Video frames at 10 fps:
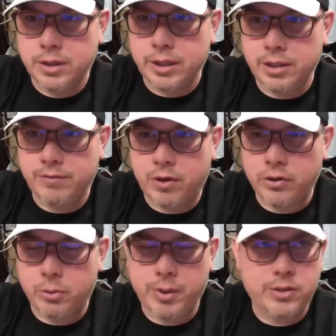any of our
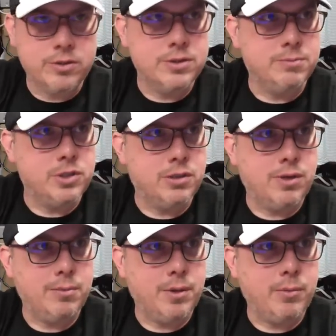other patrons. I'm trying to
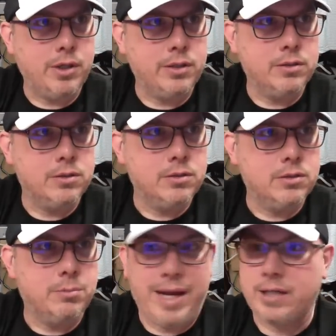rack my brain.
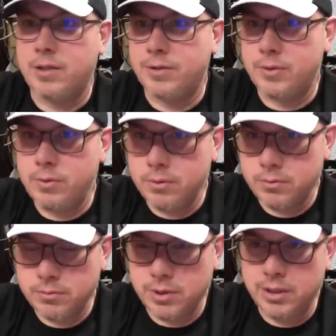Max Hustle.
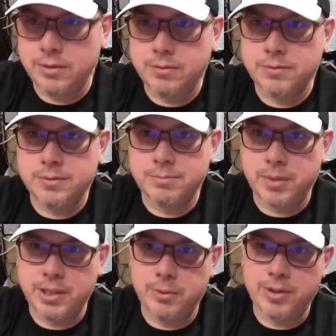Yeah.
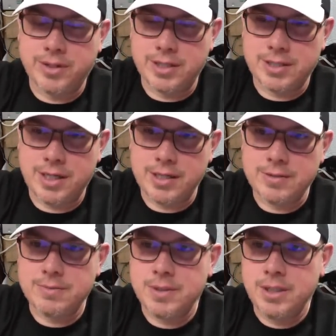But anyway, thanks
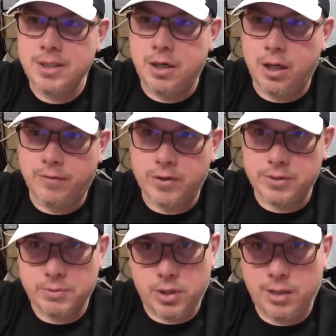guys. All of our
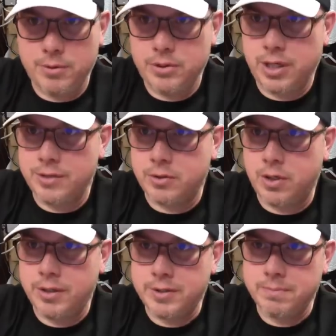subscribers, you guys are
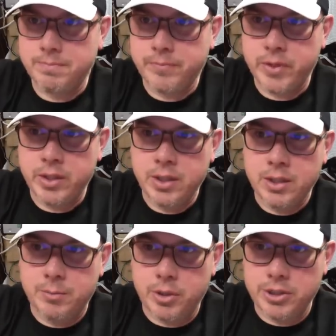awesome.
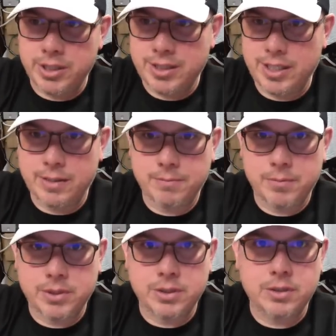Appreciate that.
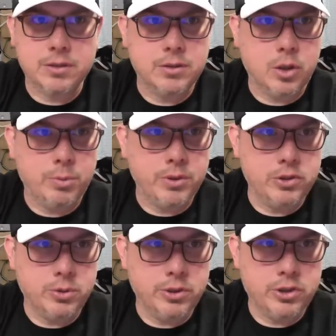But hope you
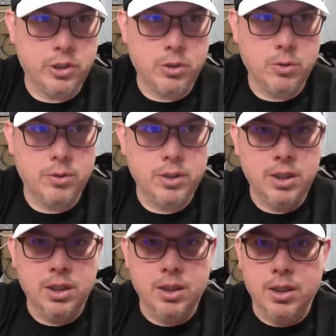enjoyed the show.
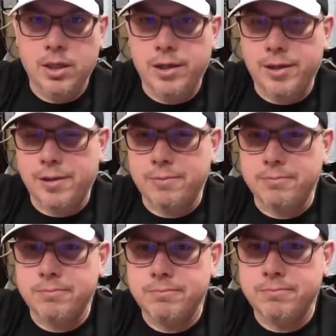
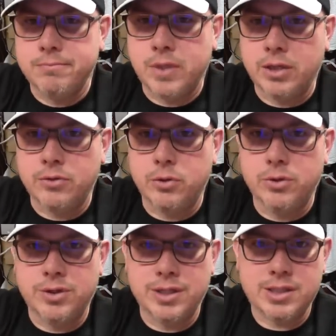Yeah, do
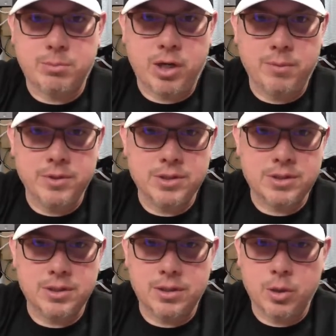the things I
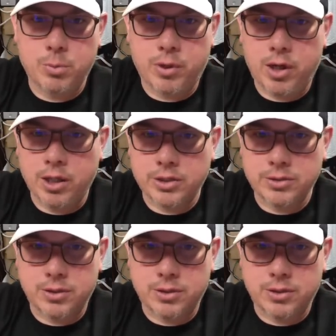promised, and I hope our auction